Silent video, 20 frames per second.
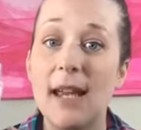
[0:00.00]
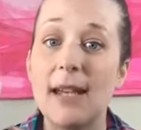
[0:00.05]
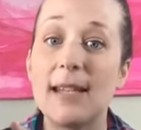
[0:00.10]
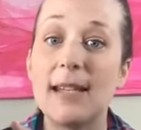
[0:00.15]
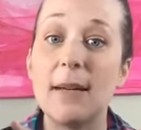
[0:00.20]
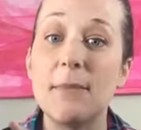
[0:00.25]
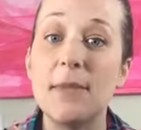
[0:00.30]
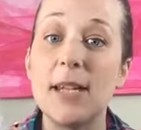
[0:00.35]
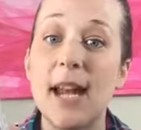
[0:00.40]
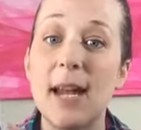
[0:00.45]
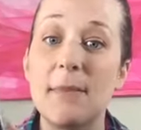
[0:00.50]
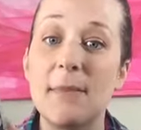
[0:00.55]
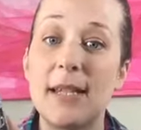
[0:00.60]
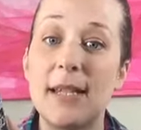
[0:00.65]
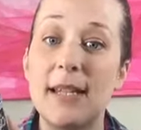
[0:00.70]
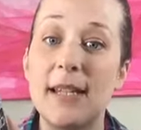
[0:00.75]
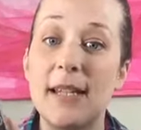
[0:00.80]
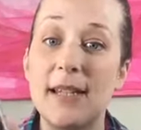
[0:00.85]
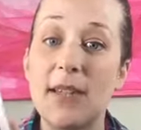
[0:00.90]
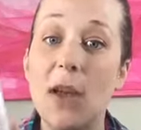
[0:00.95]
Sometimes
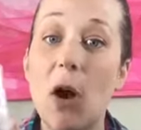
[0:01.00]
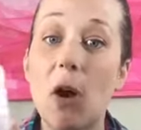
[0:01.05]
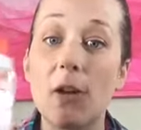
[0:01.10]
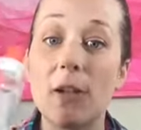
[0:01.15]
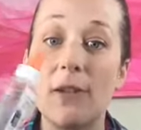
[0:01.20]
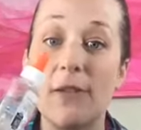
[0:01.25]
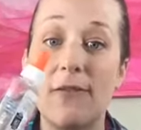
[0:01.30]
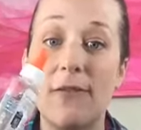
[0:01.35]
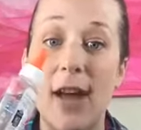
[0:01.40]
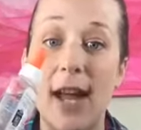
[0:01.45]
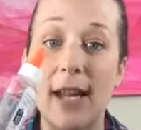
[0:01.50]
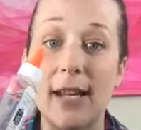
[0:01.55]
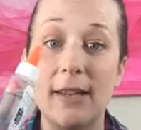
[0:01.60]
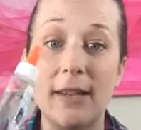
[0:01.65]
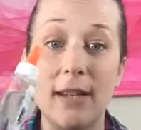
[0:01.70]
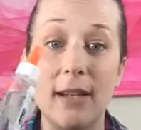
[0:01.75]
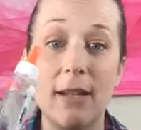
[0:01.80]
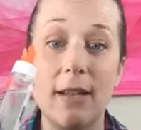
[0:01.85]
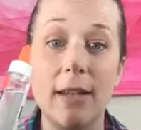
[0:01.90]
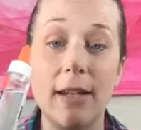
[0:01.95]
it is hard to
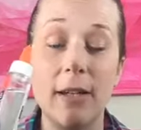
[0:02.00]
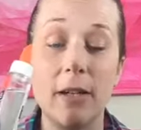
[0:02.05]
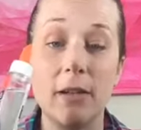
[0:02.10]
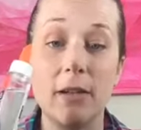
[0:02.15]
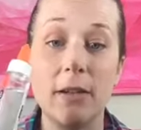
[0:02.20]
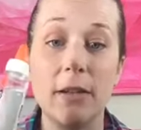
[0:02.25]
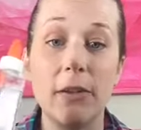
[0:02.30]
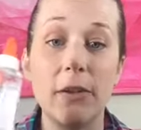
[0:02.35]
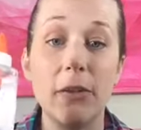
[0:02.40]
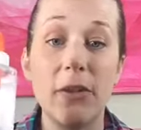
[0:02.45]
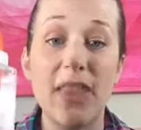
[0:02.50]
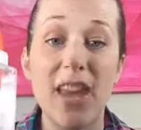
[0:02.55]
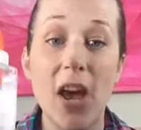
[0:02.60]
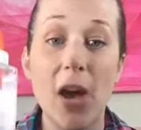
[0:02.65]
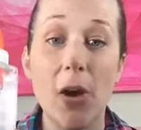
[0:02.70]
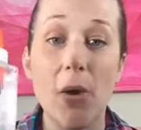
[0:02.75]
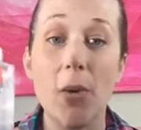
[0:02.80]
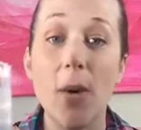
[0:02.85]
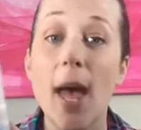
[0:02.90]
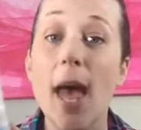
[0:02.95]
find the clear glue
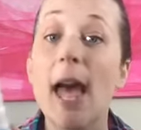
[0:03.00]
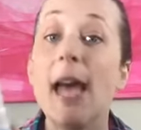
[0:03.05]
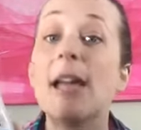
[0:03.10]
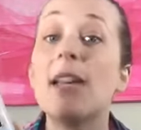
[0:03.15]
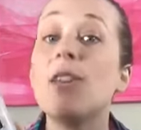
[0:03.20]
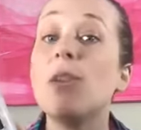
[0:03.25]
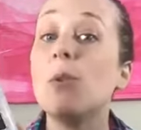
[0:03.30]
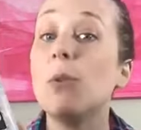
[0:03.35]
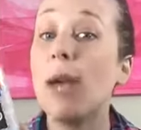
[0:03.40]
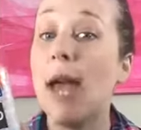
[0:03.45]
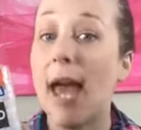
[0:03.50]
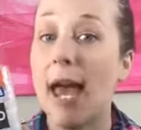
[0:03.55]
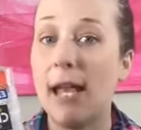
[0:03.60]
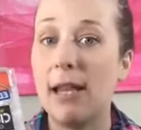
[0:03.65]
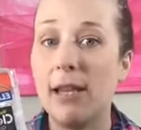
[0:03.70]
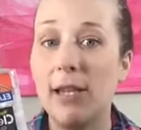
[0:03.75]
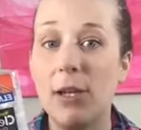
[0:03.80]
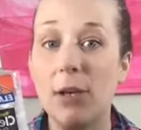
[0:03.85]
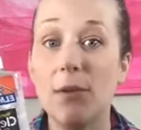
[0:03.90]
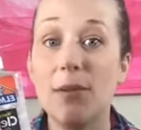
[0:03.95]
though. You
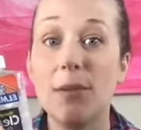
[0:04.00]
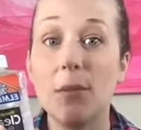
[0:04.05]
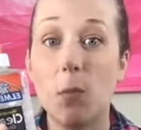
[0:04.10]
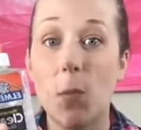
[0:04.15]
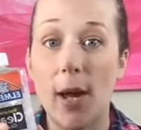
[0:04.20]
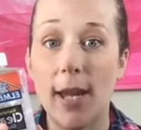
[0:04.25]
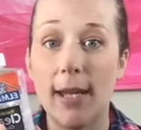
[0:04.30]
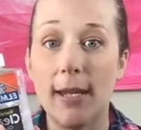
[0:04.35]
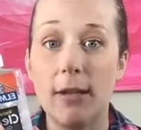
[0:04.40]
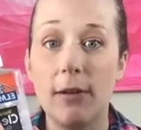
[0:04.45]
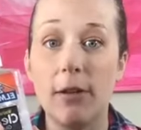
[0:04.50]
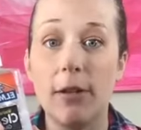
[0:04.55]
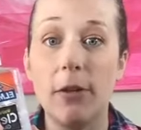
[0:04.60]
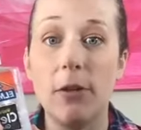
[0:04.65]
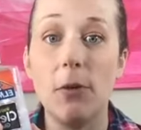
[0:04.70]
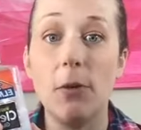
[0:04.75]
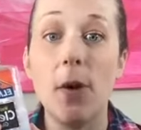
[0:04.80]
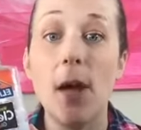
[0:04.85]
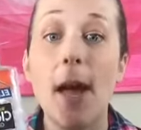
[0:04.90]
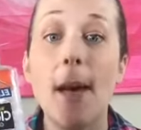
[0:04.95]
can use white
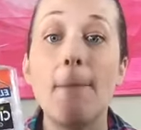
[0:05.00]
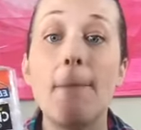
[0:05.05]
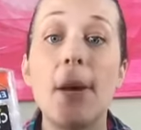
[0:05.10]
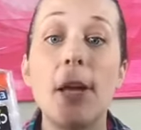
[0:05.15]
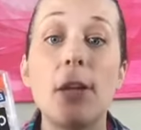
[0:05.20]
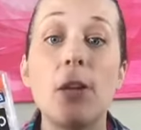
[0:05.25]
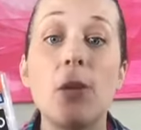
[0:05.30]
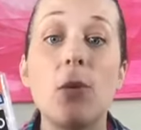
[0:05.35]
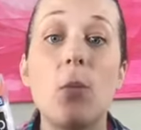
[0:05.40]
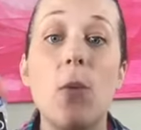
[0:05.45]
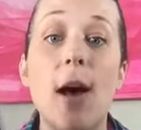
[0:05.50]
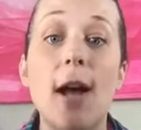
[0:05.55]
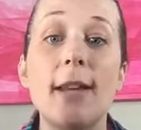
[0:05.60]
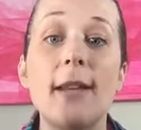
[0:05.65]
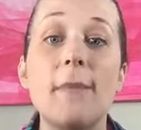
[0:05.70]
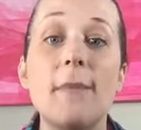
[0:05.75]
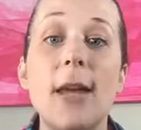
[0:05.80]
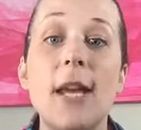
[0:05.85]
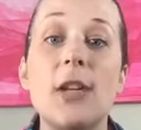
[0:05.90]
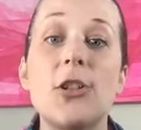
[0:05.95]
glue, but you
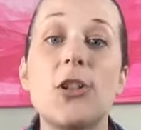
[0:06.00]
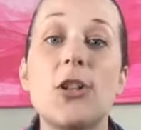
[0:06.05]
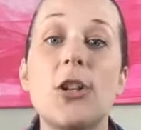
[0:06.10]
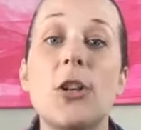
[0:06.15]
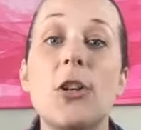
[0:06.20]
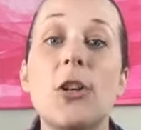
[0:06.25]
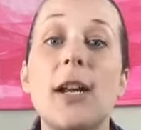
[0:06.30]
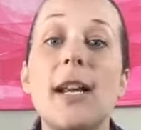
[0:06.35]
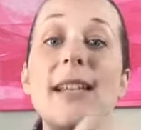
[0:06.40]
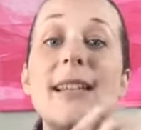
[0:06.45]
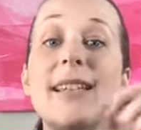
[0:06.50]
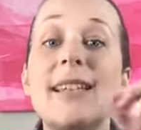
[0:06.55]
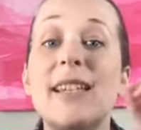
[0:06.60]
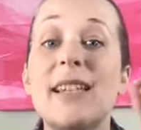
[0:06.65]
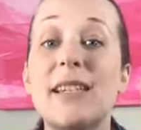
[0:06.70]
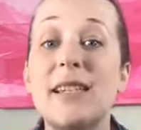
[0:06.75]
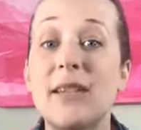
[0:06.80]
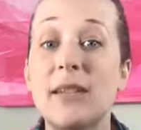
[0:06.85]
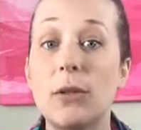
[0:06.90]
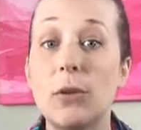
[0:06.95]
want to make sure it's
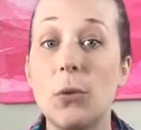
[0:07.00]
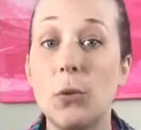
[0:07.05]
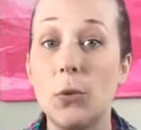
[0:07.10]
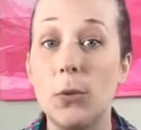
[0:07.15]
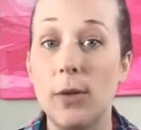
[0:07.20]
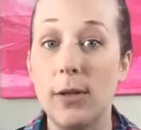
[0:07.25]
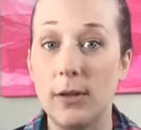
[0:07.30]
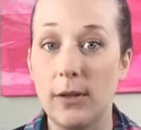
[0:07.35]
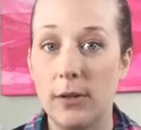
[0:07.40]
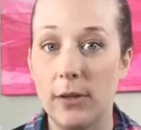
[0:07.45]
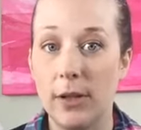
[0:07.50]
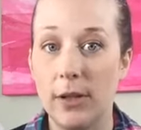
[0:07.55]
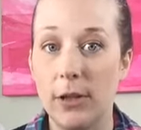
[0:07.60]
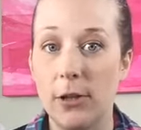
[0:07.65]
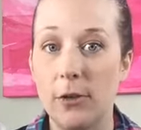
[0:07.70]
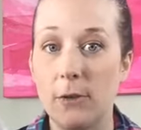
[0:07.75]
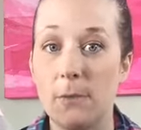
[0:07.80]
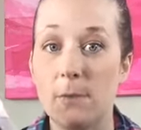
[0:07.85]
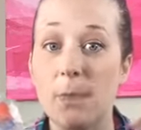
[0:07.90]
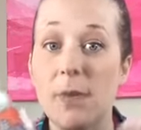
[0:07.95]
the school
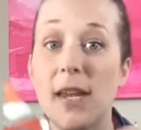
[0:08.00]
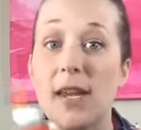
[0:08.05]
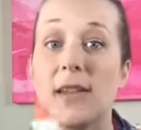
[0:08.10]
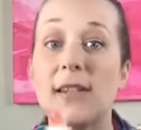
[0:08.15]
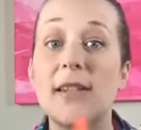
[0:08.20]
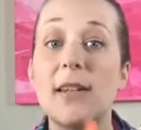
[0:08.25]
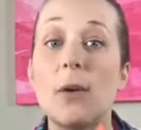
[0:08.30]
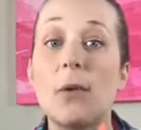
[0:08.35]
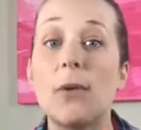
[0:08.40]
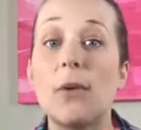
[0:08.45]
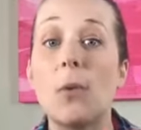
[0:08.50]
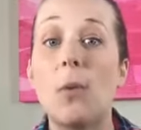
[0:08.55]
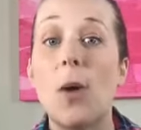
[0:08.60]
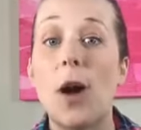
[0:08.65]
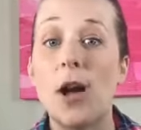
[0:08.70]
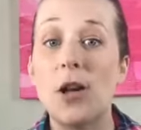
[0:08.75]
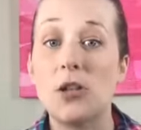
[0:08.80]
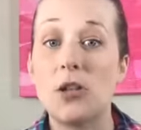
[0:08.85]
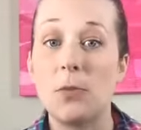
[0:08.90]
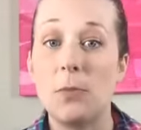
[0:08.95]
glue. So the
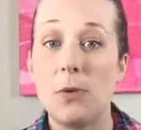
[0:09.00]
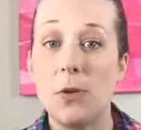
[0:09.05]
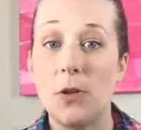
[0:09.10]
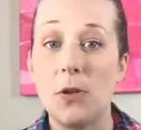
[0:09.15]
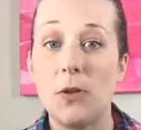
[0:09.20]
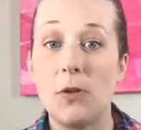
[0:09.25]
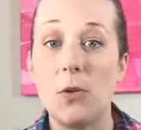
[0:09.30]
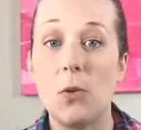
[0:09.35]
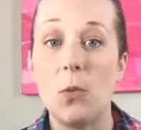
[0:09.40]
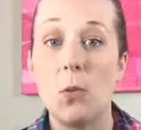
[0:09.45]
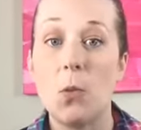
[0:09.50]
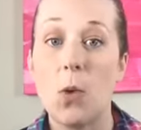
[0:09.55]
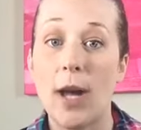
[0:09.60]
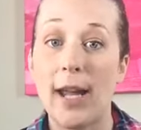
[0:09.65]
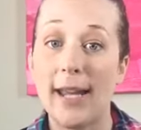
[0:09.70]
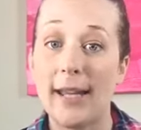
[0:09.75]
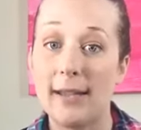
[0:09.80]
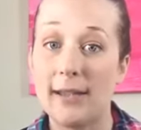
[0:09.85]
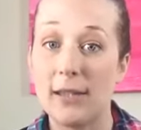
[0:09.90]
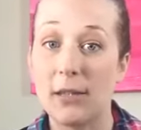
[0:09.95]
washable
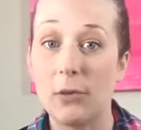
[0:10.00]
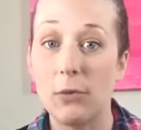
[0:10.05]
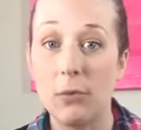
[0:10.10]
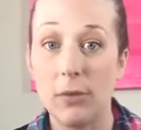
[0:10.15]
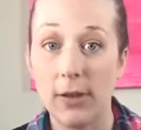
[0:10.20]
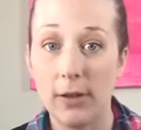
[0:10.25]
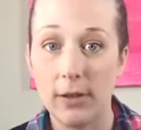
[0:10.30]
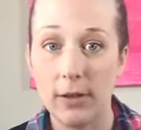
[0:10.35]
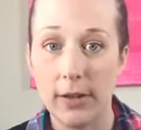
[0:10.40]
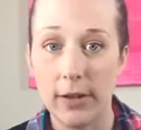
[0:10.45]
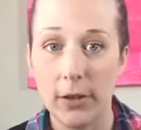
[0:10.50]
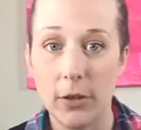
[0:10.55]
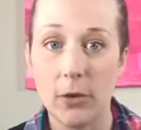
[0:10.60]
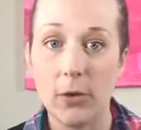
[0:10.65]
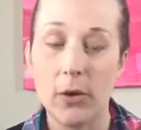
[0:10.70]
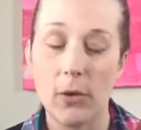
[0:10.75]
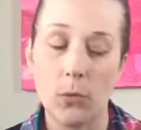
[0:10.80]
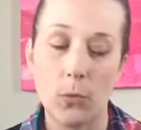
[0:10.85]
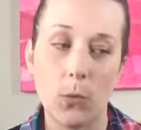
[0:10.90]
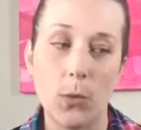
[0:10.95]
white school
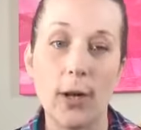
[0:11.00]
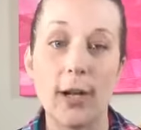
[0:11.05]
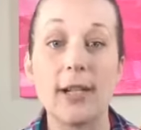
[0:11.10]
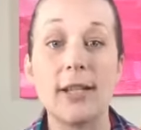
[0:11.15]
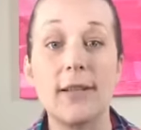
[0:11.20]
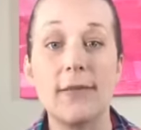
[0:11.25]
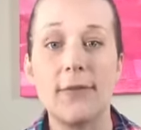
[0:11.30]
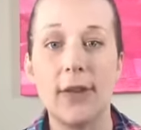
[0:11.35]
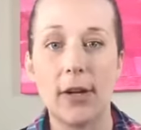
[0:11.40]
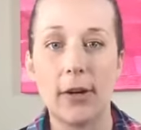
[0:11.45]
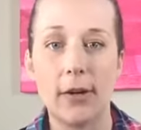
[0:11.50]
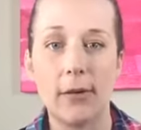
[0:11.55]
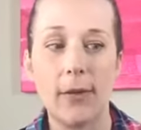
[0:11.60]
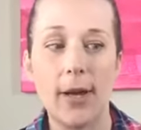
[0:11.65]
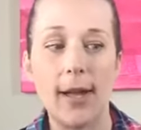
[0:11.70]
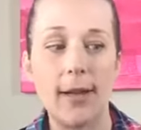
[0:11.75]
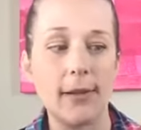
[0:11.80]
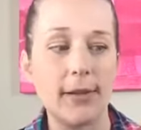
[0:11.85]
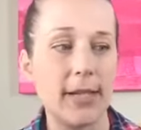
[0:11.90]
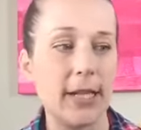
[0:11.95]
glue works very
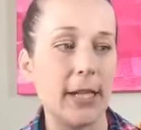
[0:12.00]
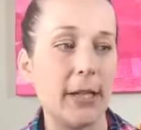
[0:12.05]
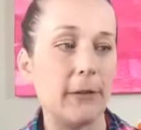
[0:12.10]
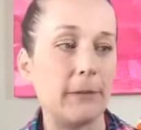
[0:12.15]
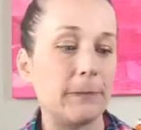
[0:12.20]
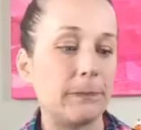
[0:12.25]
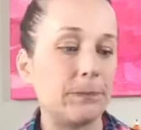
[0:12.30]
well too.